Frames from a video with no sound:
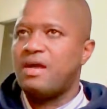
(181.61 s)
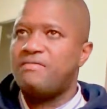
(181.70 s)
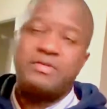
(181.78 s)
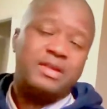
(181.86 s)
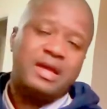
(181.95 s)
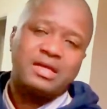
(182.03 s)
I've
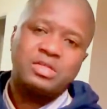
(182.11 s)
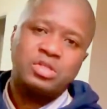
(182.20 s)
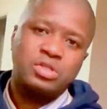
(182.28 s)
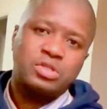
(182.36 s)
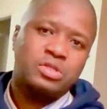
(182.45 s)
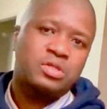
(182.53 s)
been
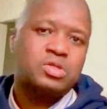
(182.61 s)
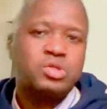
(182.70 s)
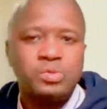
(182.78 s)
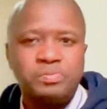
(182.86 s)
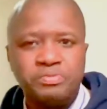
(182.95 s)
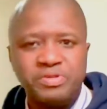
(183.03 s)
asked
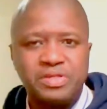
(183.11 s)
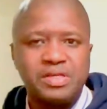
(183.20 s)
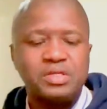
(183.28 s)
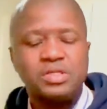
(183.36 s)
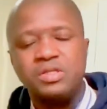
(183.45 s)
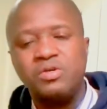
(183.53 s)
to
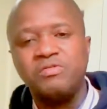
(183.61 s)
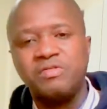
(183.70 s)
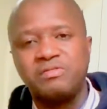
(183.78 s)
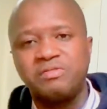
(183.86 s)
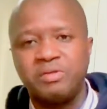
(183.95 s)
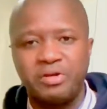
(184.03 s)
present in over
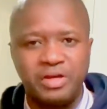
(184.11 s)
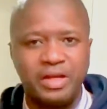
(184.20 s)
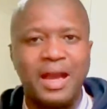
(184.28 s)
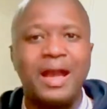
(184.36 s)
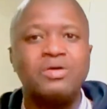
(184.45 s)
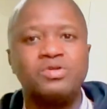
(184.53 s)
40
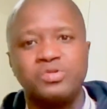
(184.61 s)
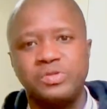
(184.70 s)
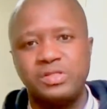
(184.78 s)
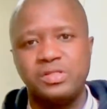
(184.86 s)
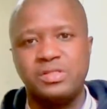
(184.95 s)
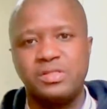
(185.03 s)

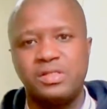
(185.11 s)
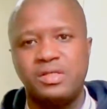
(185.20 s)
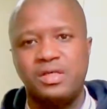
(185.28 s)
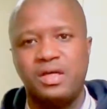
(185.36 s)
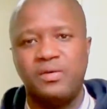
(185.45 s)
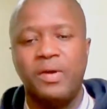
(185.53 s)
countries
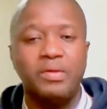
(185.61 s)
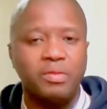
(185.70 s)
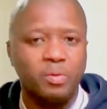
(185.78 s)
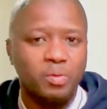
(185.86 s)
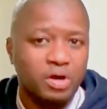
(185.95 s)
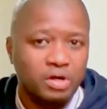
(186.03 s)
around
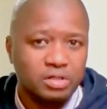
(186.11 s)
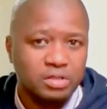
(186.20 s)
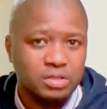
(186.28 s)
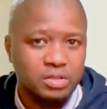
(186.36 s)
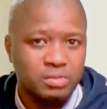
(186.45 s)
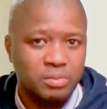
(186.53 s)
the
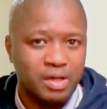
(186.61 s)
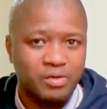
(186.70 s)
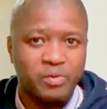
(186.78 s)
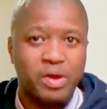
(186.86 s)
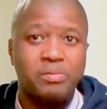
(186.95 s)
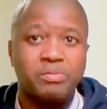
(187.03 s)
world on my
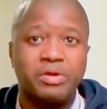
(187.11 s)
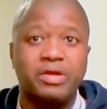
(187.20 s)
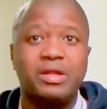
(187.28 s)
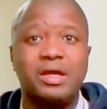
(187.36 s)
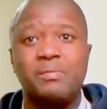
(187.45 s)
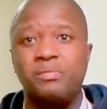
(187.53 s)

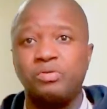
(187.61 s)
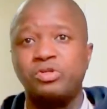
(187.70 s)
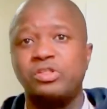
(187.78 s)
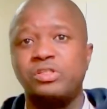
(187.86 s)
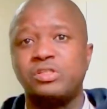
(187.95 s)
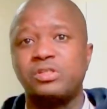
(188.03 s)
groundbreaking
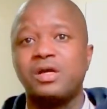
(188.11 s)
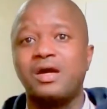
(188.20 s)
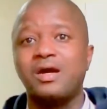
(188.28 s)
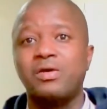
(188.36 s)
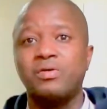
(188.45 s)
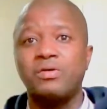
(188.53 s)
approaches on
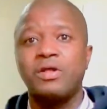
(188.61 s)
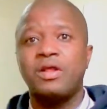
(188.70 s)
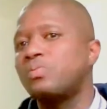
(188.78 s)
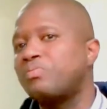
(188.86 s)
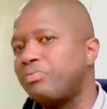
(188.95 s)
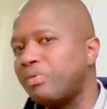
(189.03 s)
how
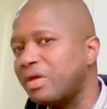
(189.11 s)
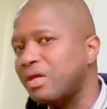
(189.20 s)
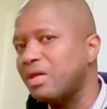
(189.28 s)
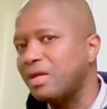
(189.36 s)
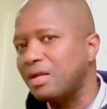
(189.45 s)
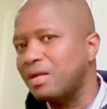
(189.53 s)
to bring
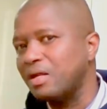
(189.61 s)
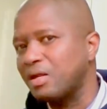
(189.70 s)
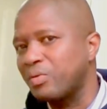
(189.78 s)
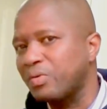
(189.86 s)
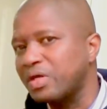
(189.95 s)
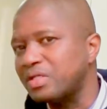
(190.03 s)
in
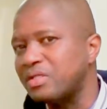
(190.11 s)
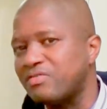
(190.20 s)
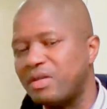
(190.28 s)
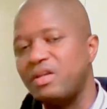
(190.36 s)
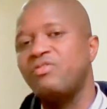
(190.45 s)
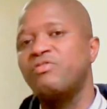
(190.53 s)
creative
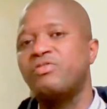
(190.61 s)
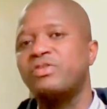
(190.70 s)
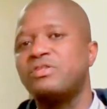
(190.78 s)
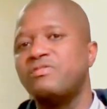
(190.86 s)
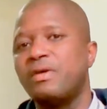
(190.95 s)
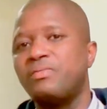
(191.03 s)
and
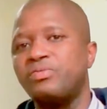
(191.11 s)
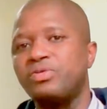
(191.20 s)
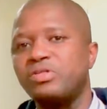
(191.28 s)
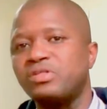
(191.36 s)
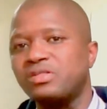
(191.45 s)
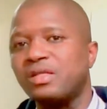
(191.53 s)
innovative
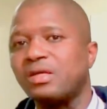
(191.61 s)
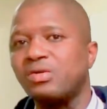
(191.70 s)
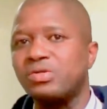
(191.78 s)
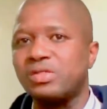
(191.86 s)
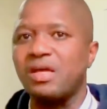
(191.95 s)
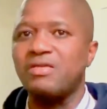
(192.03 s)
approaches that
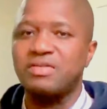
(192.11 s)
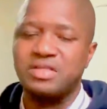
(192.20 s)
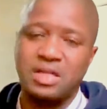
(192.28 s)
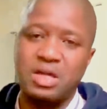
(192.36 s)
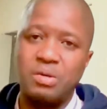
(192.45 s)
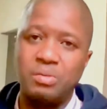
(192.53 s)
could serve
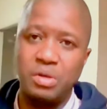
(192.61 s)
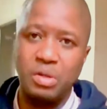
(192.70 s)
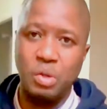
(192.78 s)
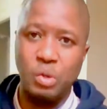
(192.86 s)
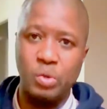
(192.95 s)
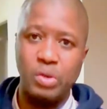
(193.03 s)
as a common
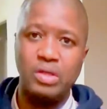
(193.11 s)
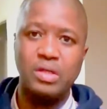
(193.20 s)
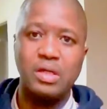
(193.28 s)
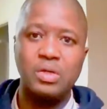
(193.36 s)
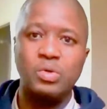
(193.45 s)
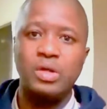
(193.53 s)
good and
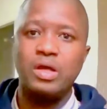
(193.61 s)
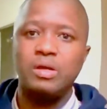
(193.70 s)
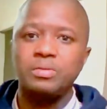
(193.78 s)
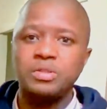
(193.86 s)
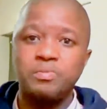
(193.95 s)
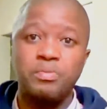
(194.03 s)
that could
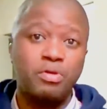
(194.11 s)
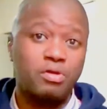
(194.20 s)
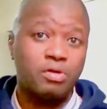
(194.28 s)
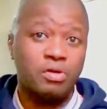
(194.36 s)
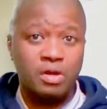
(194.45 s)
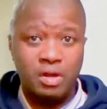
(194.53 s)
help spur